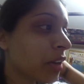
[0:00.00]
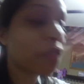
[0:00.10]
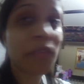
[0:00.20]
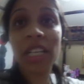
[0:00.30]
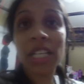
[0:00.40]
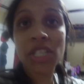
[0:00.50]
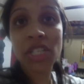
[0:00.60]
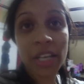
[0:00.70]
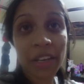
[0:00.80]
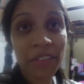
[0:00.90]

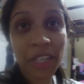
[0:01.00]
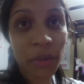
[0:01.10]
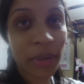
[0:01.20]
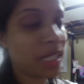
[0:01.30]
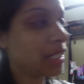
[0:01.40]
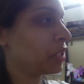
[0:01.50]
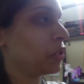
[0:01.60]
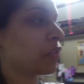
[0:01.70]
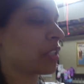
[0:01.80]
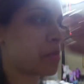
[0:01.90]
finished a video I need to
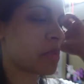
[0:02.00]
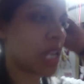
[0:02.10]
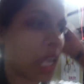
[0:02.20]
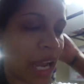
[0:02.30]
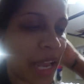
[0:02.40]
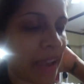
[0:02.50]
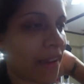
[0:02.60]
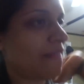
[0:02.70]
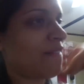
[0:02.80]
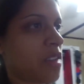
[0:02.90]
do for something. I
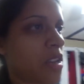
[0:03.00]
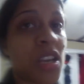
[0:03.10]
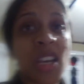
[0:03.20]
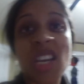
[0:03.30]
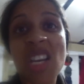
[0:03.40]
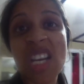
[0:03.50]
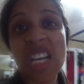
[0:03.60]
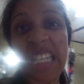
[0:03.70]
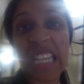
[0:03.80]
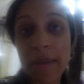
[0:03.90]
have
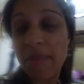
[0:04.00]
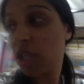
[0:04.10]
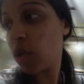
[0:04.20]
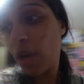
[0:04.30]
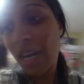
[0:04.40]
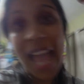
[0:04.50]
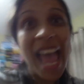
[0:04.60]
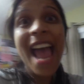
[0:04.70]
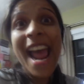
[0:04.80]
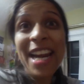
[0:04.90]
done a bunch of work.
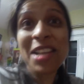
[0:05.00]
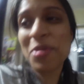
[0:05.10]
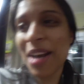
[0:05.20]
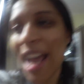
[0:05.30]
And look what